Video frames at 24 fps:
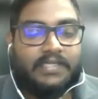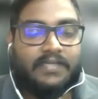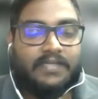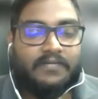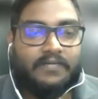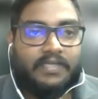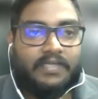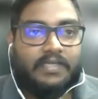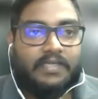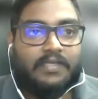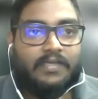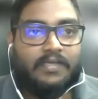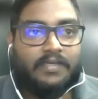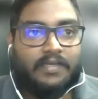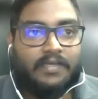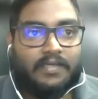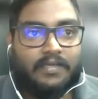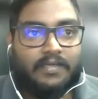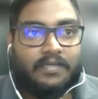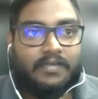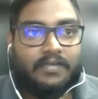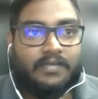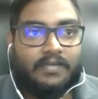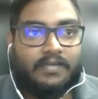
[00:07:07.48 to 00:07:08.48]
so, we
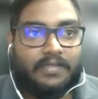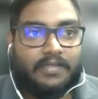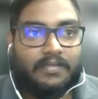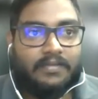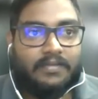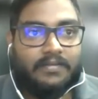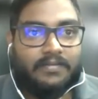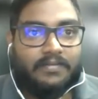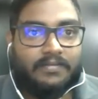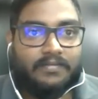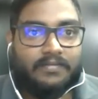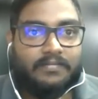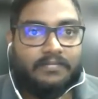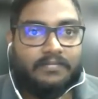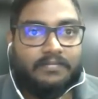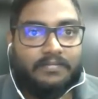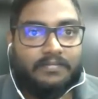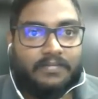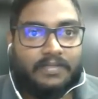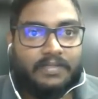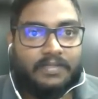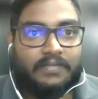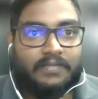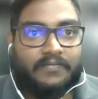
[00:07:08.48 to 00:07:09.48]
uh,
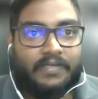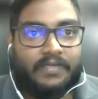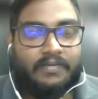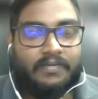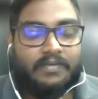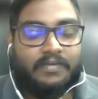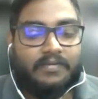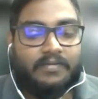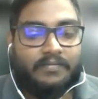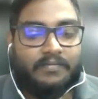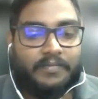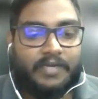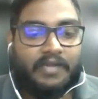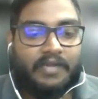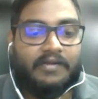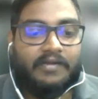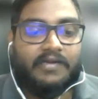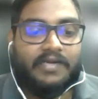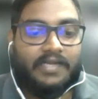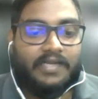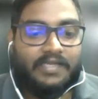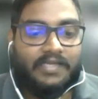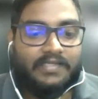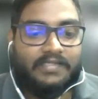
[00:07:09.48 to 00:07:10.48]
we
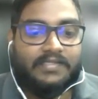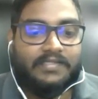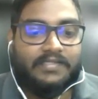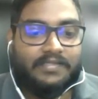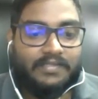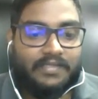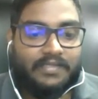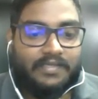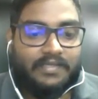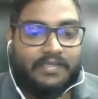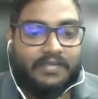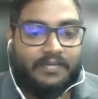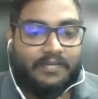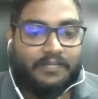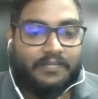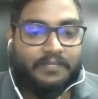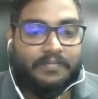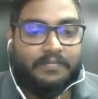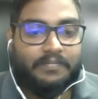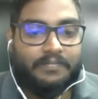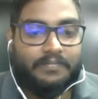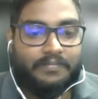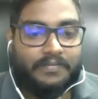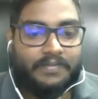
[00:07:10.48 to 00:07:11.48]
prioritizing the
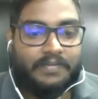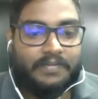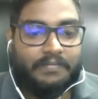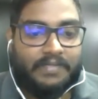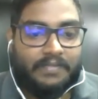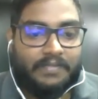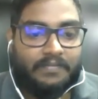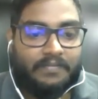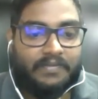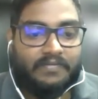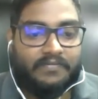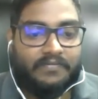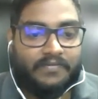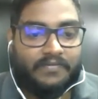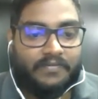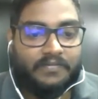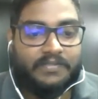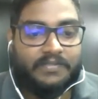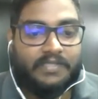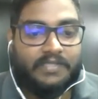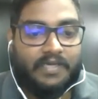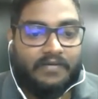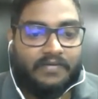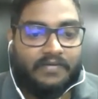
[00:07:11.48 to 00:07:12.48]
people from
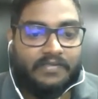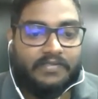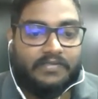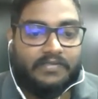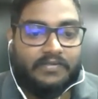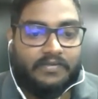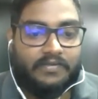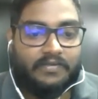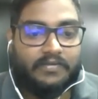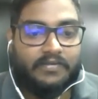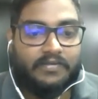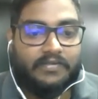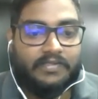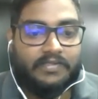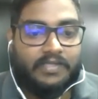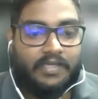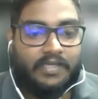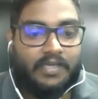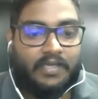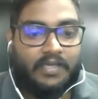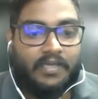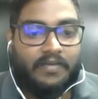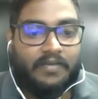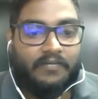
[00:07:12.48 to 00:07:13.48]
Java Institute because
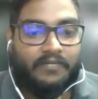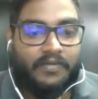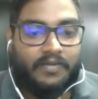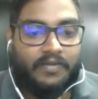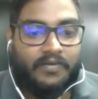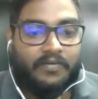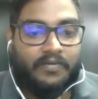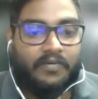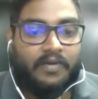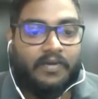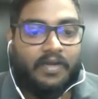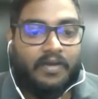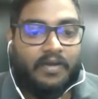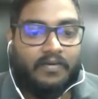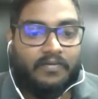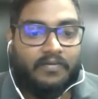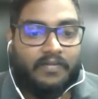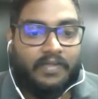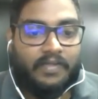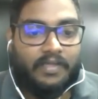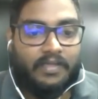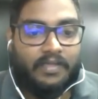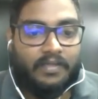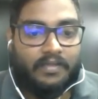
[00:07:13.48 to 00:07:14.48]
we know how
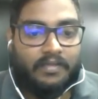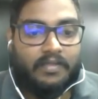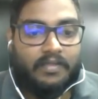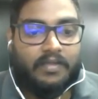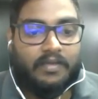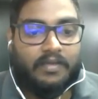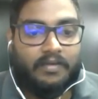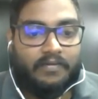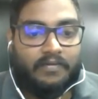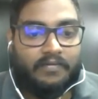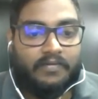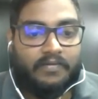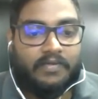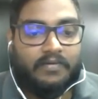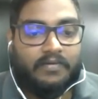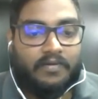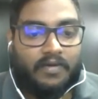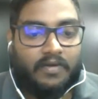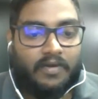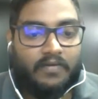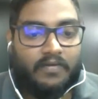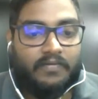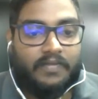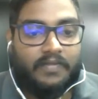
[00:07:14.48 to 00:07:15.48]
they uh, we know
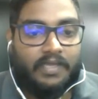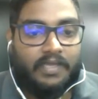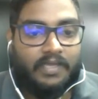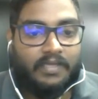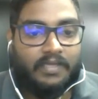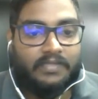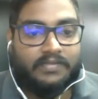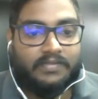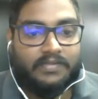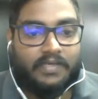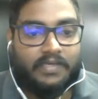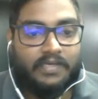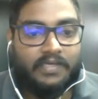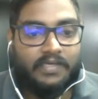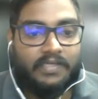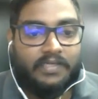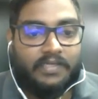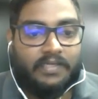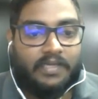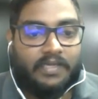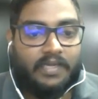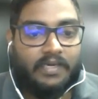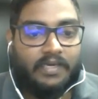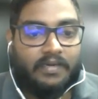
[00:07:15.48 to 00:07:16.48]
how they are
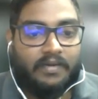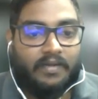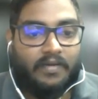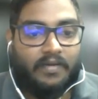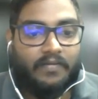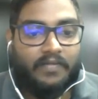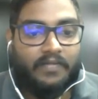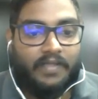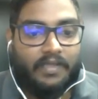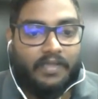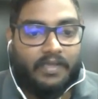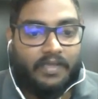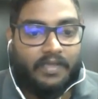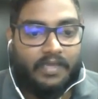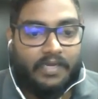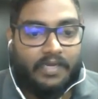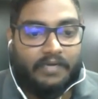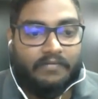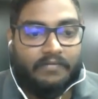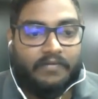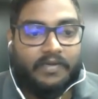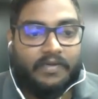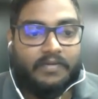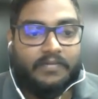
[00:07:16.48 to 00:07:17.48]
studying and how their
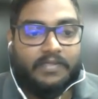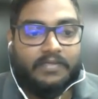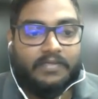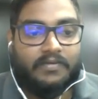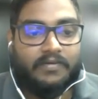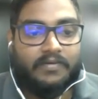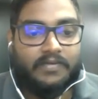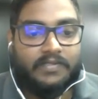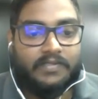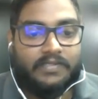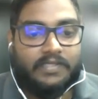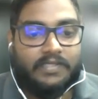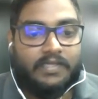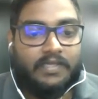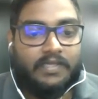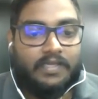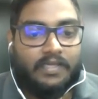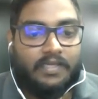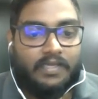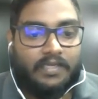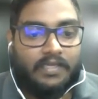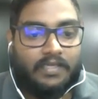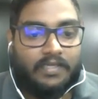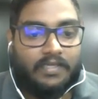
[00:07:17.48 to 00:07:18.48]
environment goes.
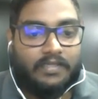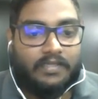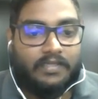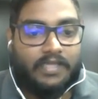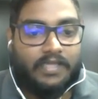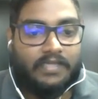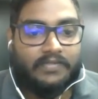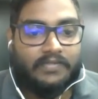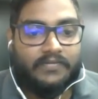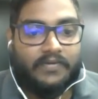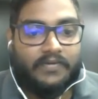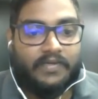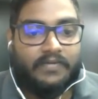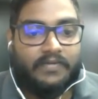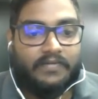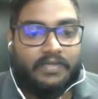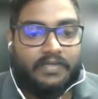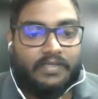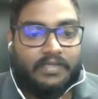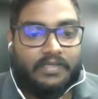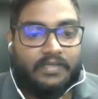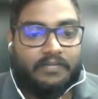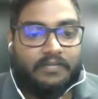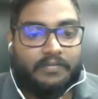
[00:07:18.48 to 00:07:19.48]
That's why
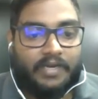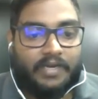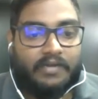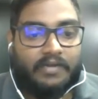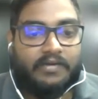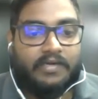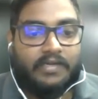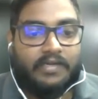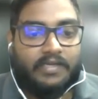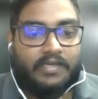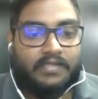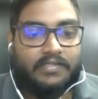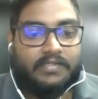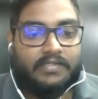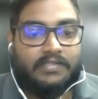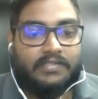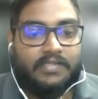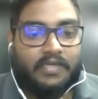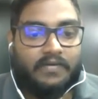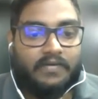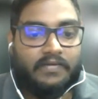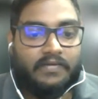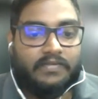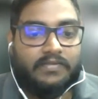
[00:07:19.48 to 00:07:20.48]
we in
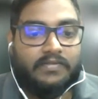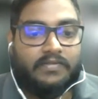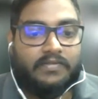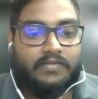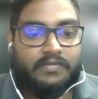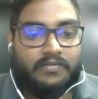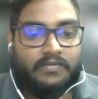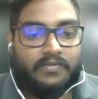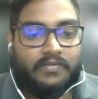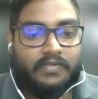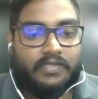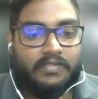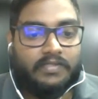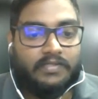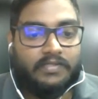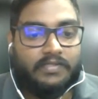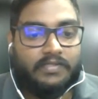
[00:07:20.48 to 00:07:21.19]
Java Institute students.